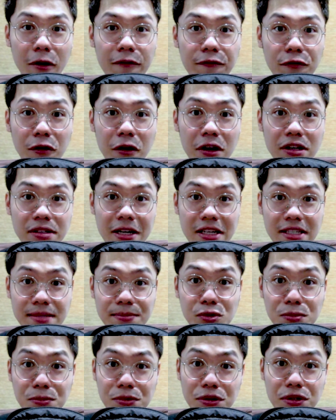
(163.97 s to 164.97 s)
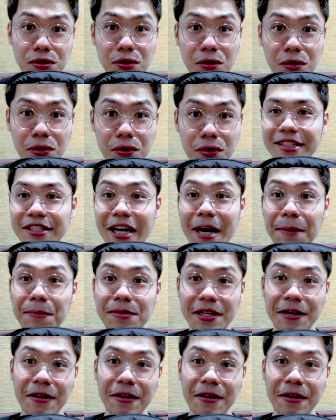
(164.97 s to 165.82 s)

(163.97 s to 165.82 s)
Of course, there's Mumuso shops